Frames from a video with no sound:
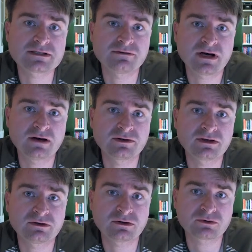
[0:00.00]
involved
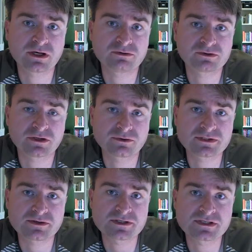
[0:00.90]
in drawing
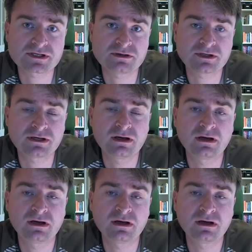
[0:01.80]
Social Security